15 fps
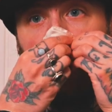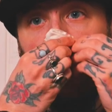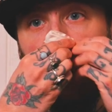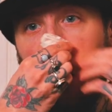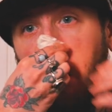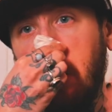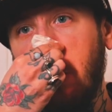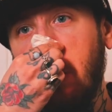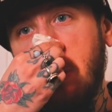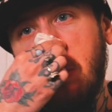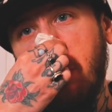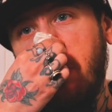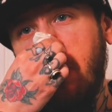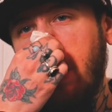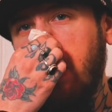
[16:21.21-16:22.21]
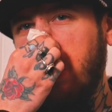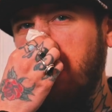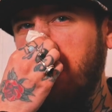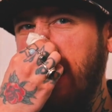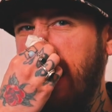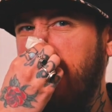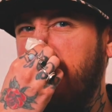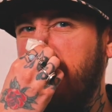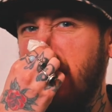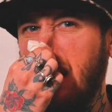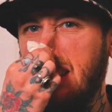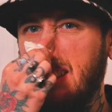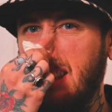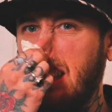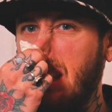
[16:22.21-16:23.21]
to know because you feel like you had
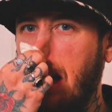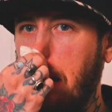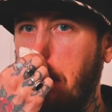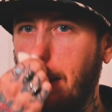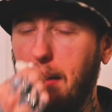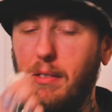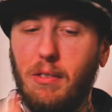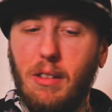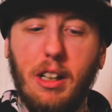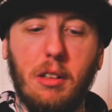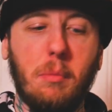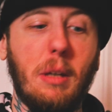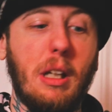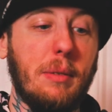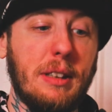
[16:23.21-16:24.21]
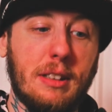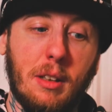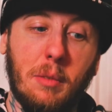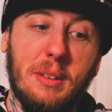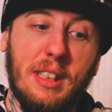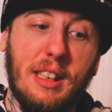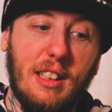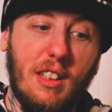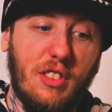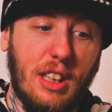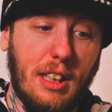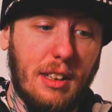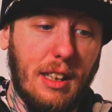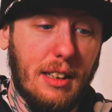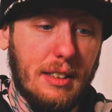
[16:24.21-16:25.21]
things in common, right? Maybe some
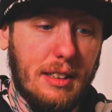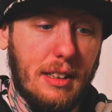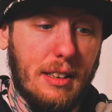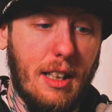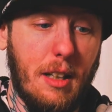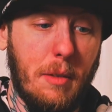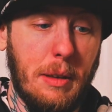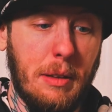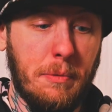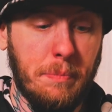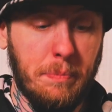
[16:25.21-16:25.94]
significant things in common.